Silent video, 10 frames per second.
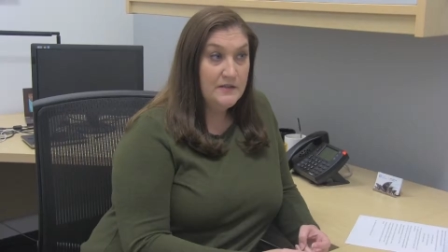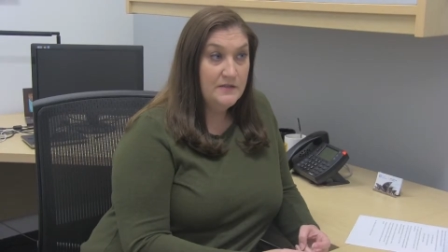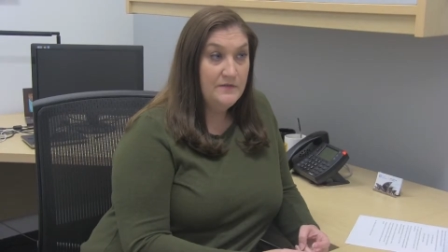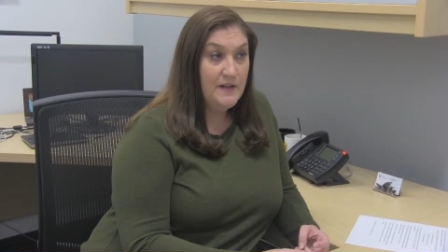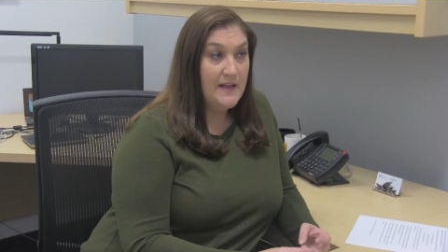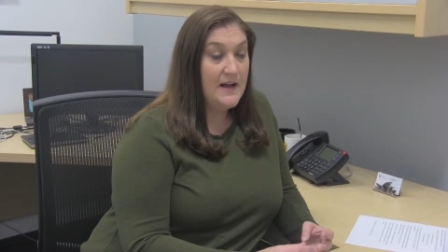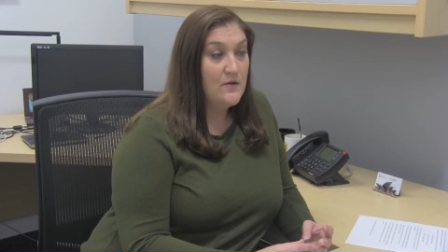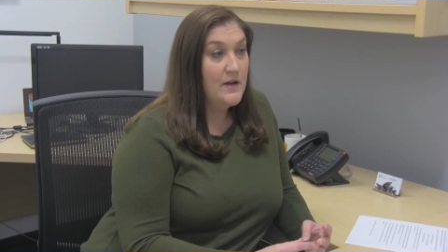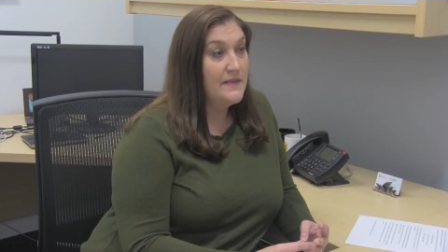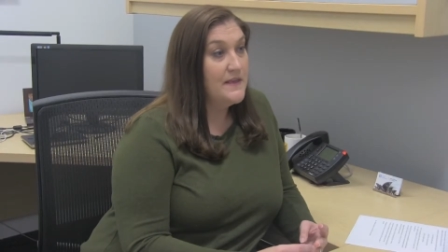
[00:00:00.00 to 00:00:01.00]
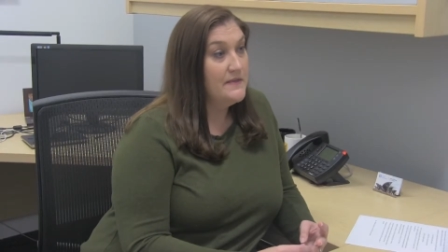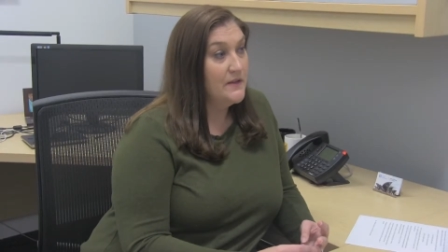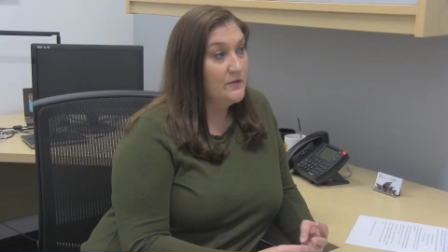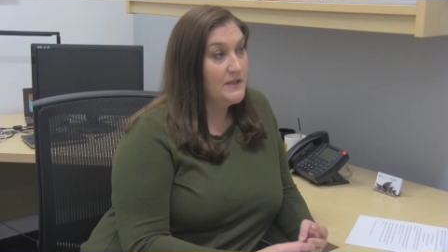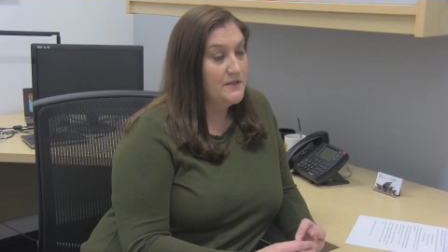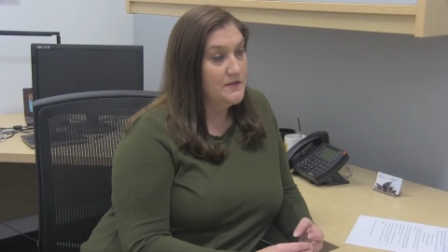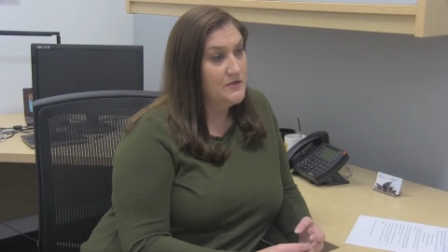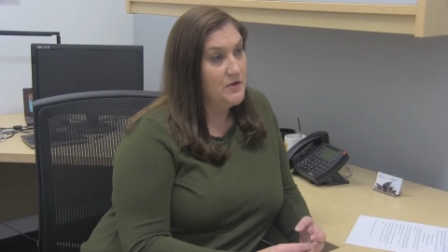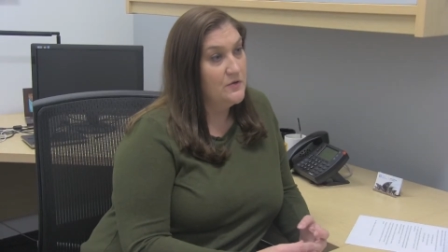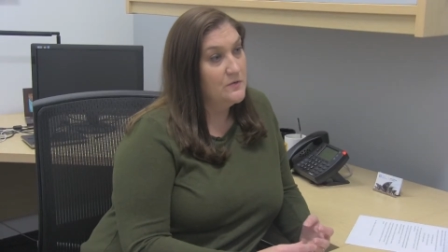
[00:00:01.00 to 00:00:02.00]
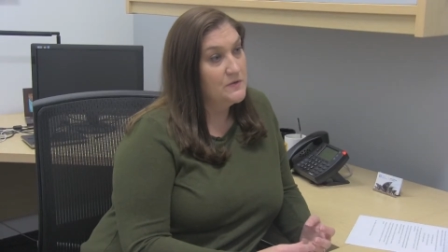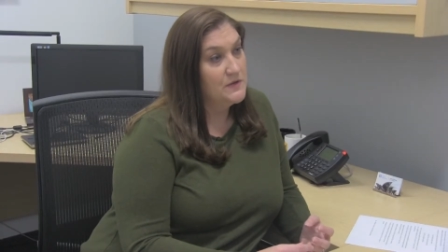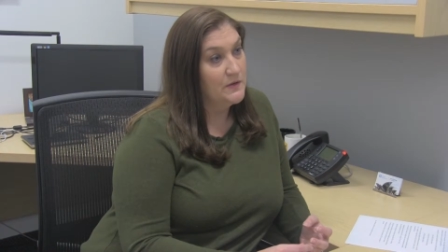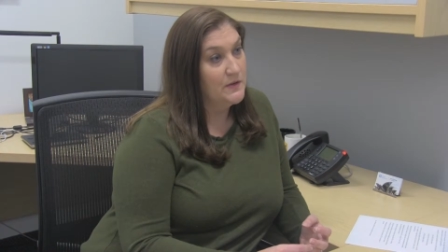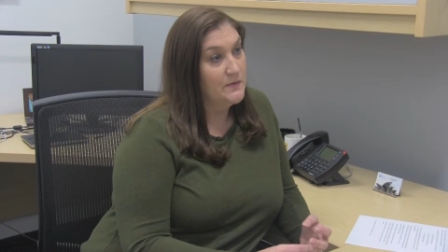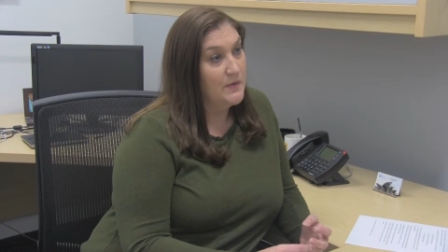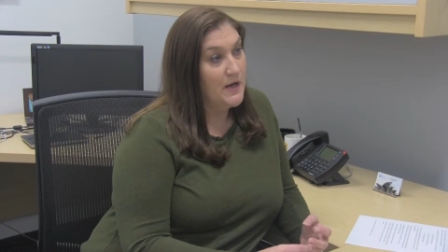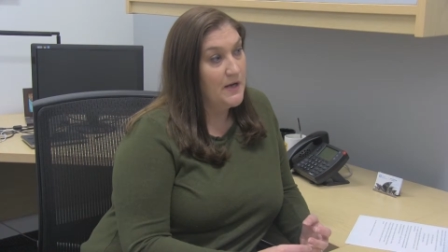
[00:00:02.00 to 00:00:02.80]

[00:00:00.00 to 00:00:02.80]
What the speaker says: to fill out, and then they'll need to show certain